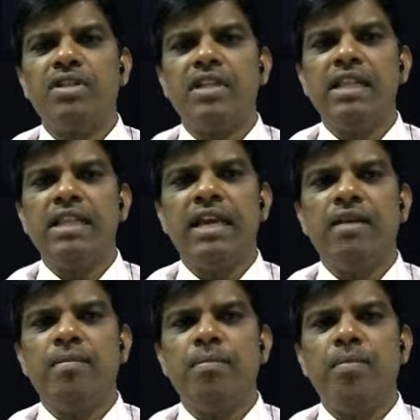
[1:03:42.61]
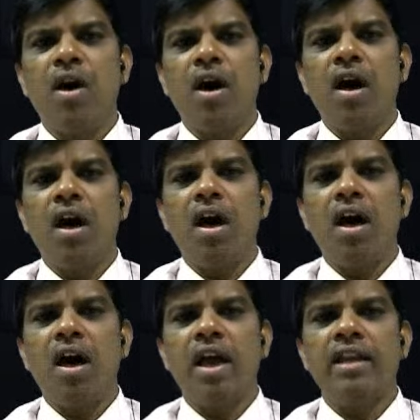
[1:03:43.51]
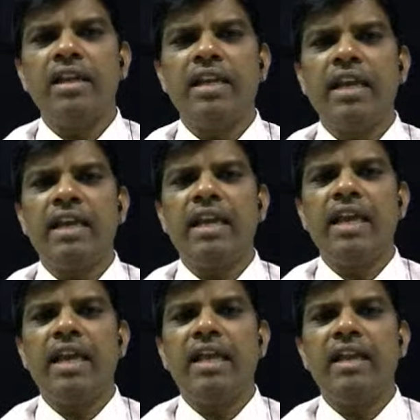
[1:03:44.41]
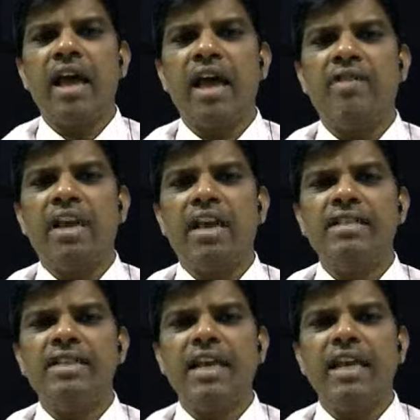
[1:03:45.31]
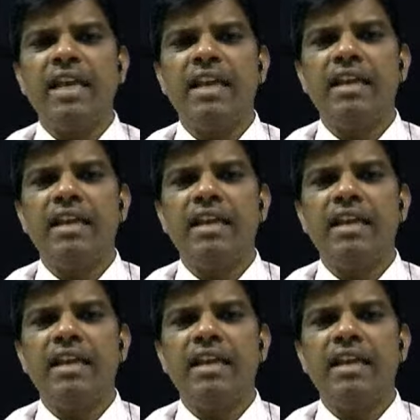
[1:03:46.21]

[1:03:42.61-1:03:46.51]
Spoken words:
Till then, bye, take care, have a nice day.